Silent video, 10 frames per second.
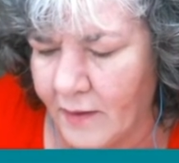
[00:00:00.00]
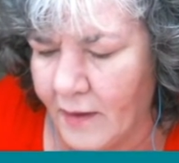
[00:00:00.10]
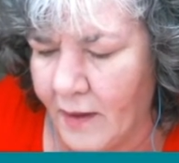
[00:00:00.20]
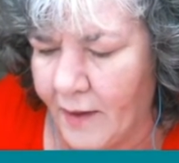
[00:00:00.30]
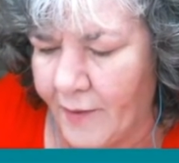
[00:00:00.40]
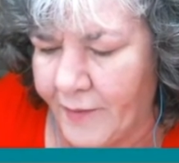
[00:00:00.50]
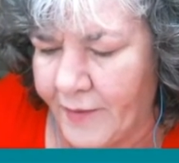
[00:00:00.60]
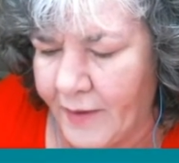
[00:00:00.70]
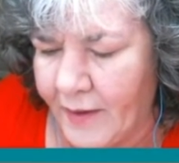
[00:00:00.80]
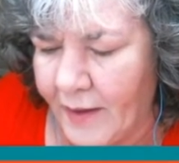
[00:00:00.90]
uh,
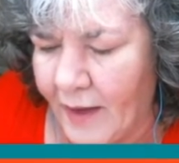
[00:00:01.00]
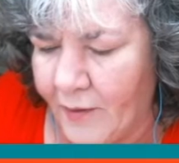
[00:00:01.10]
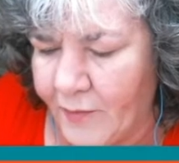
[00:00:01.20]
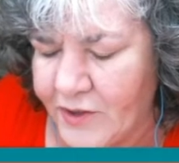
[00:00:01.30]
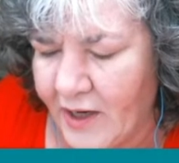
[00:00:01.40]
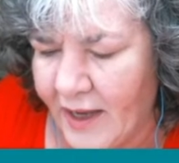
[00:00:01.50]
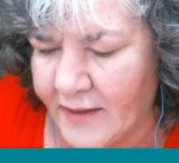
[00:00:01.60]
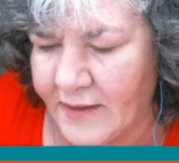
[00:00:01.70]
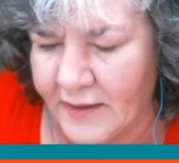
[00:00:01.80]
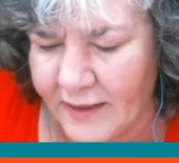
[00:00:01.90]
I wish I
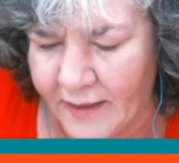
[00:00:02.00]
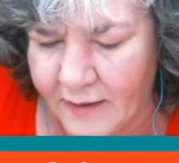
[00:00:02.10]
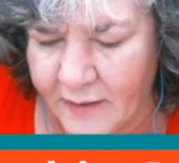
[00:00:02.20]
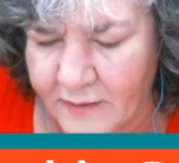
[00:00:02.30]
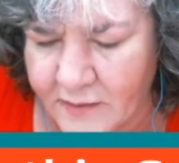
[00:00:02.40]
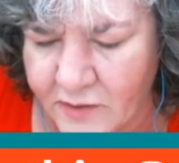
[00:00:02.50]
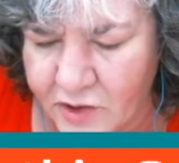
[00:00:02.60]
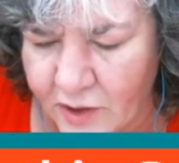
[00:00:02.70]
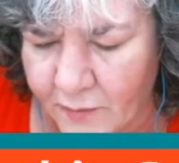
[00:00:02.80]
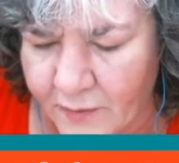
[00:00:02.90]
had the link to
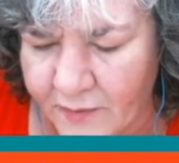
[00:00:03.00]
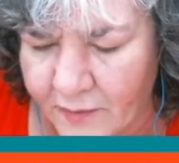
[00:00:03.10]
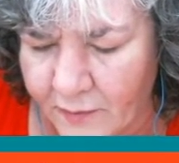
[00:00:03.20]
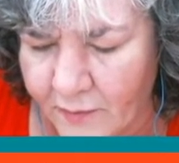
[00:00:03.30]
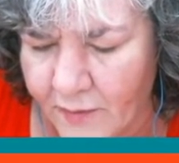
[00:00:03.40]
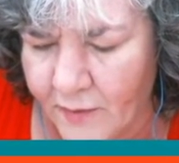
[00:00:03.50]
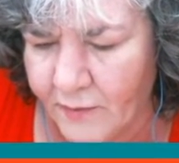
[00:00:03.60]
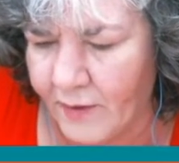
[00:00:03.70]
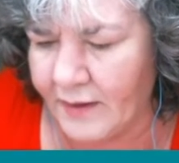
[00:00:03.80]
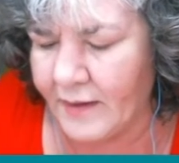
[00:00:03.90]
share with you
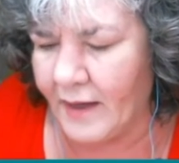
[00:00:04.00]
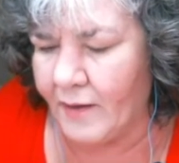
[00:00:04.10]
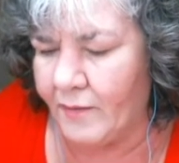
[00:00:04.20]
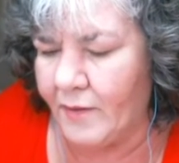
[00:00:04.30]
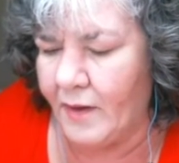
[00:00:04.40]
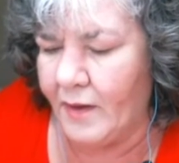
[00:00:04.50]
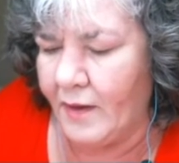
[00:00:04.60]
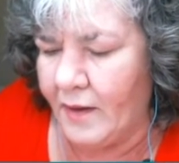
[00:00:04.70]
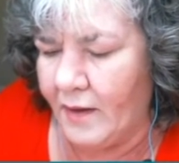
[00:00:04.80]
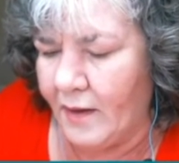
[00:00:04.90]
right now.
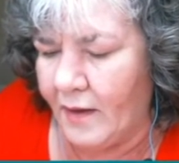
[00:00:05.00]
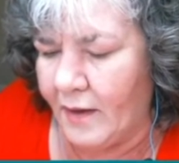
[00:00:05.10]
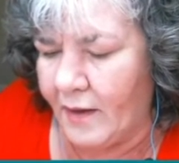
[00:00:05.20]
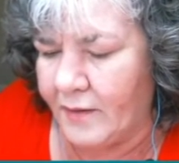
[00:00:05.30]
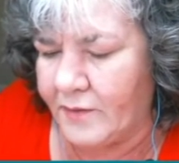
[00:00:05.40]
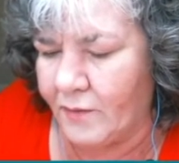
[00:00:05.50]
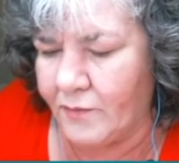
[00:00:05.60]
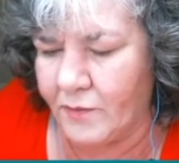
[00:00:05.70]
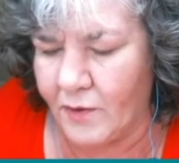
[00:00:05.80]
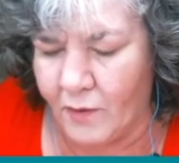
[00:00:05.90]
I
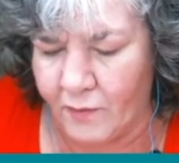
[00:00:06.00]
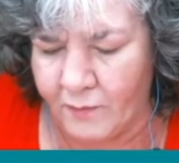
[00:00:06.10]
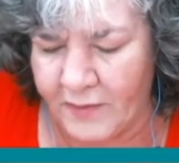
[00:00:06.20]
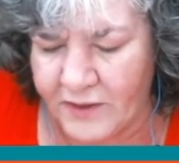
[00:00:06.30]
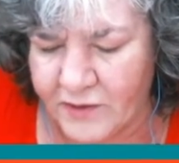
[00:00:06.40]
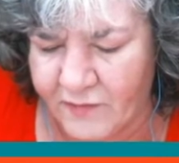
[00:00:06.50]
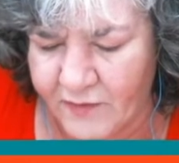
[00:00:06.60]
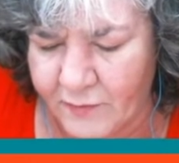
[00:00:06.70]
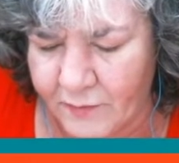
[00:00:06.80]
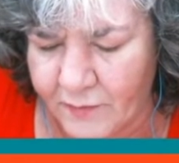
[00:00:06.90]
don't know, Misha, if
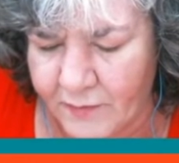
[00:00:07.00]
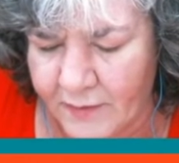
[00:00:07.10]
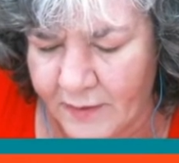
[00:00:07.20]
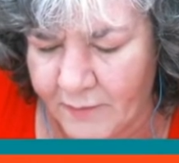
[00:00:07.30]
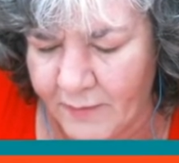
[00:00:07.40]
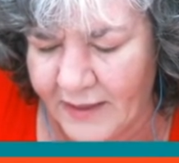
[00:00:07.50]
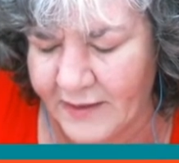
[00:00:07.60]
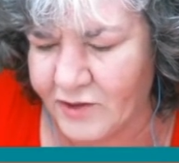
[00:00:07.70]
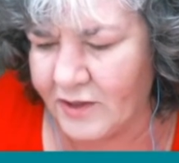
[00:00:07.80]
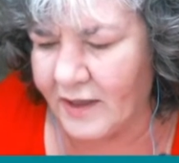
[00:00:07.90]
you can
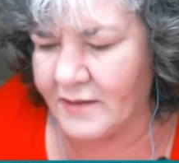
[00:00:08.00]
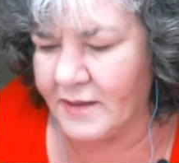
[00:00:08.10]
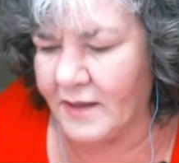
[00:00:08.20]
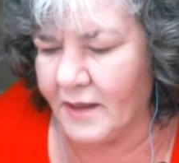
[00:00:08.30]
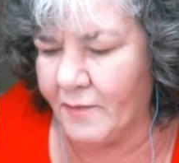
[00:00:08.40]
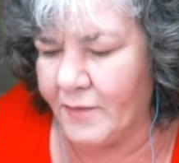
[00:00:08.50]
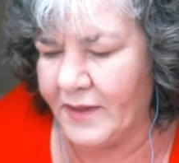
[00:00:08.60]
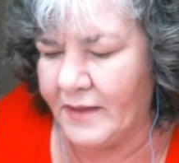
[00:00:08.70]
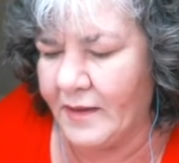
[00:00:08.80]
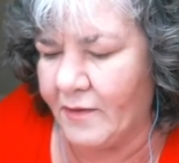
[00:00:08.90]
manage to get to the
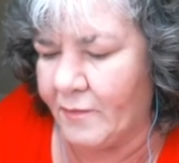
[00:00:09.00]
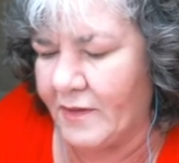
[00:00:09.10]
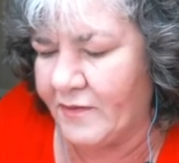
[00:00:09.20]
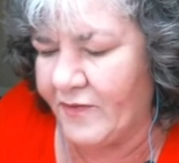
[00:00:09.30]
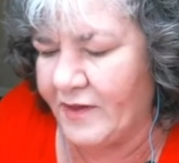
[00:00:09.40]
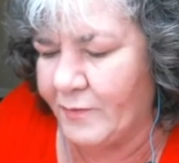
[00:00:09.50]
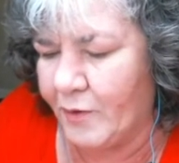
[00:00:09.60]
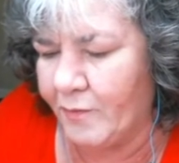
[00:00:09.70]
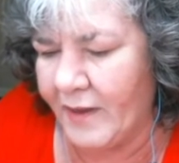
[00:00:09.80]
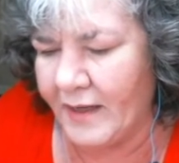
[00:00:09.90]
Complete and Utter Mess
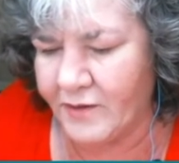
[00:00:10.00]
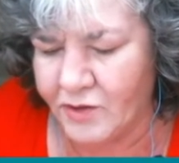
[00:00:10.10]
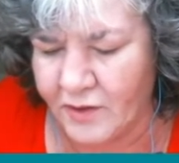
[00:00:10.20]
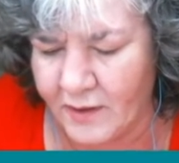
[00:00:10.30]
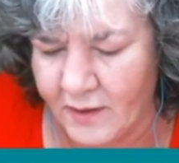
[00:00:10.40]
Facebook page